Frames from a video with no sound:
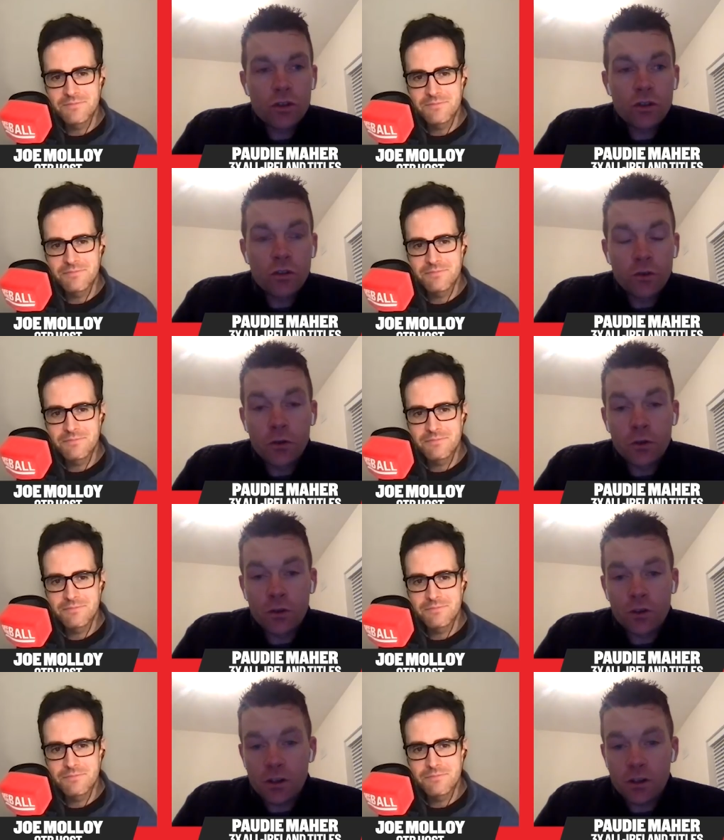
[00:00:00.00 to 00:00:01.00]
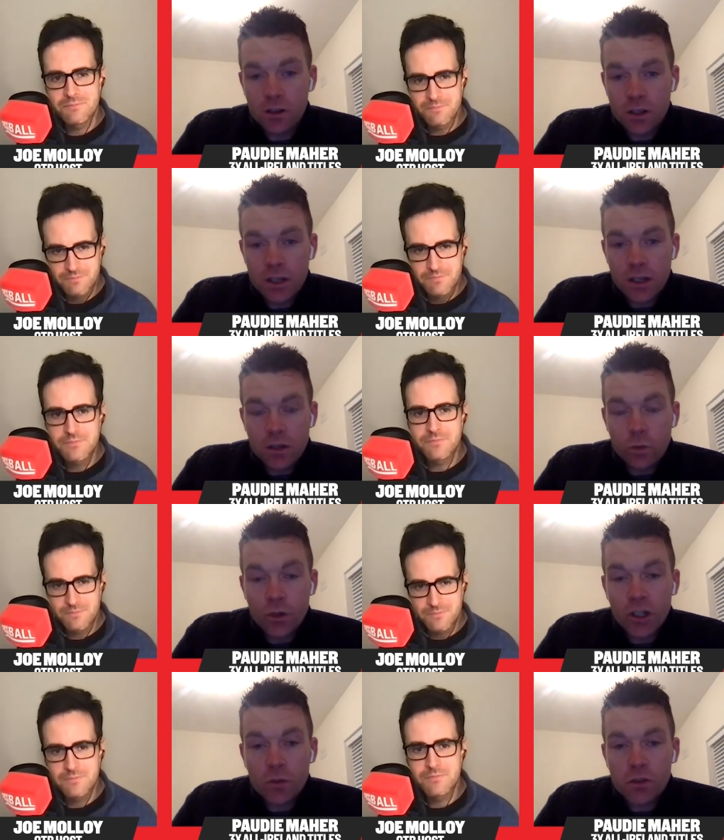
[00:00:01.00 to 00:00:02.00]
Speaker 1: through the front door,
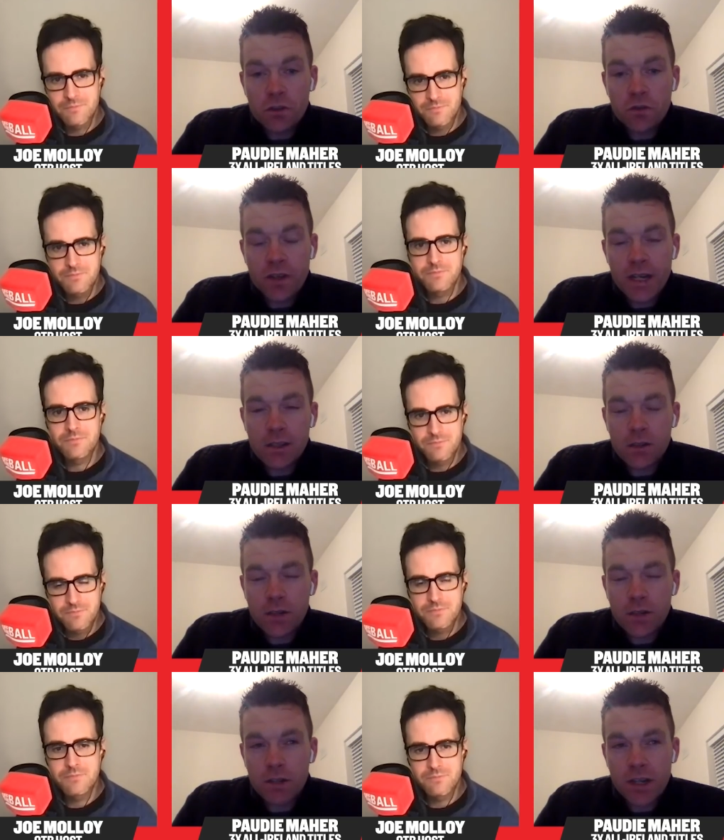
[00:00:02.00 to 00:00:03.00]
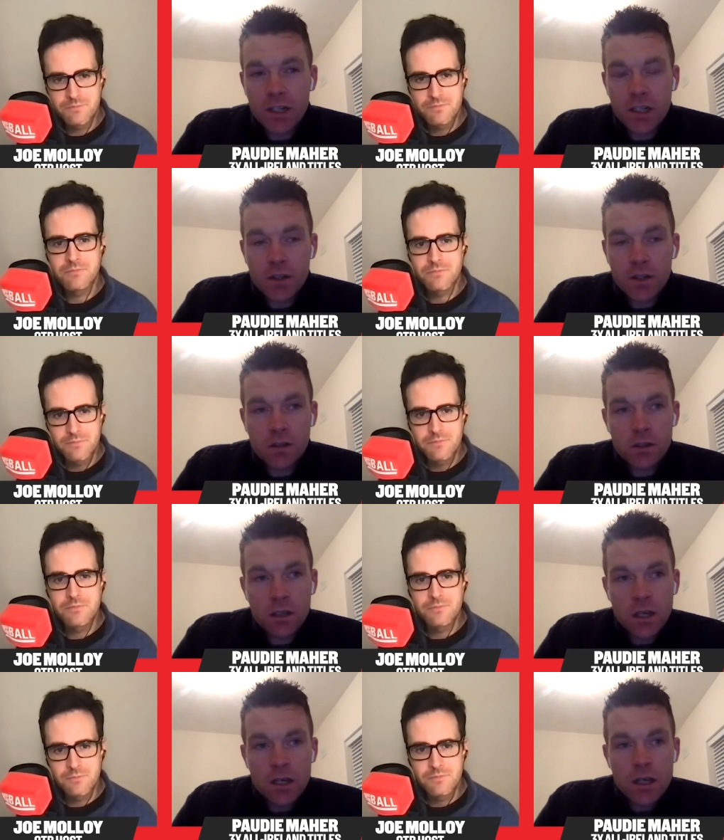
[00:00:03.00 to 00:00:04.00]
winning the Munster final. So that was kind of nice.
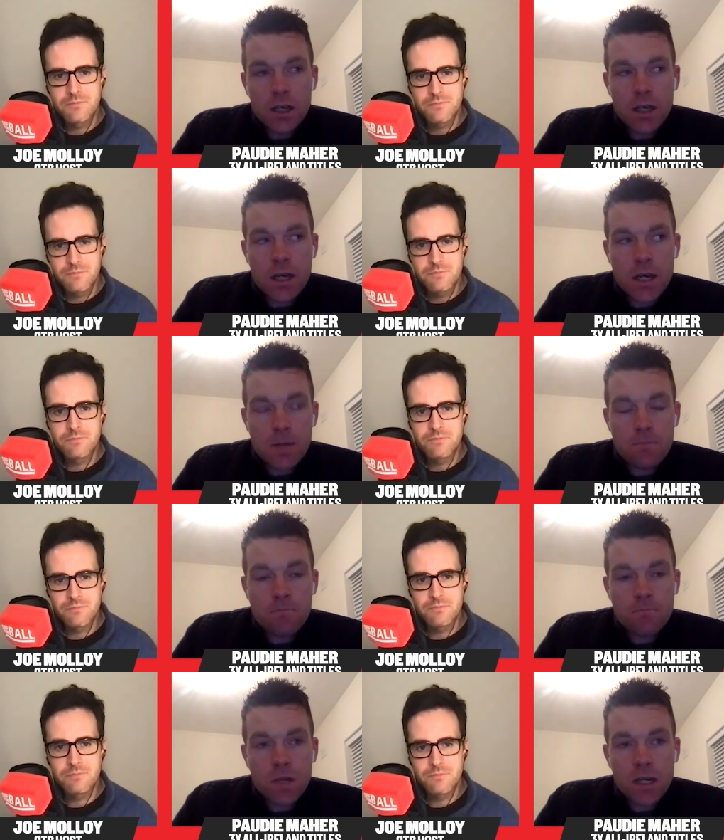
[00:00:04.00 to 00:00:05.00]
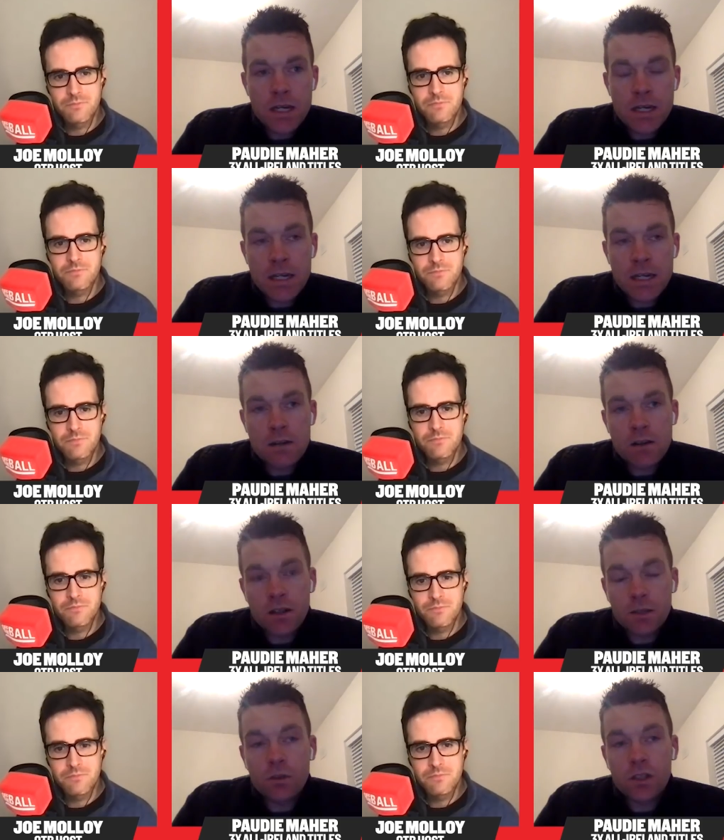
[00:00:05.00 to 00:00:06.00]
Um, and then I
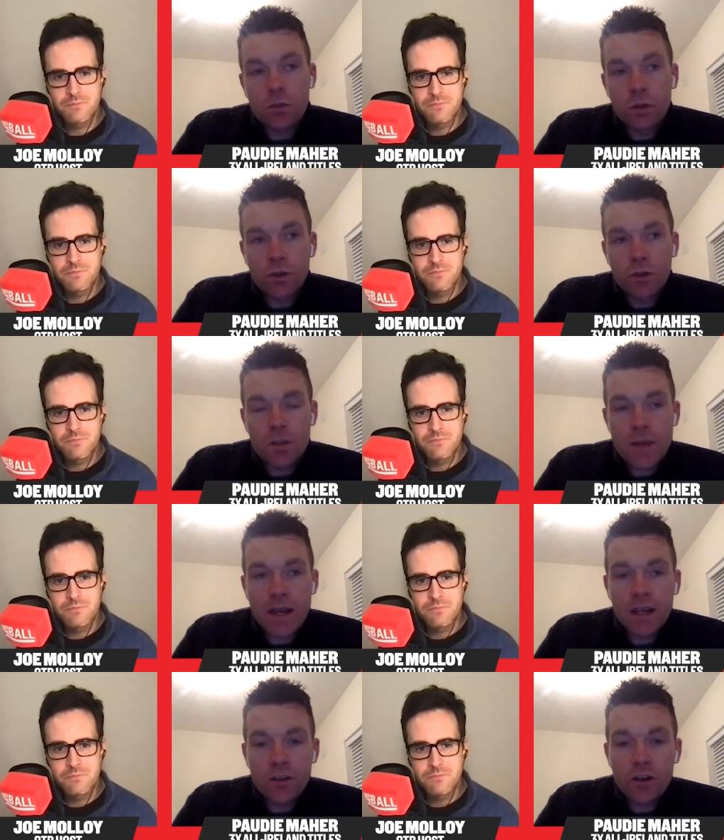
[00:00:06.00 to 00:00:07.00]
suppose to win one at the back end of your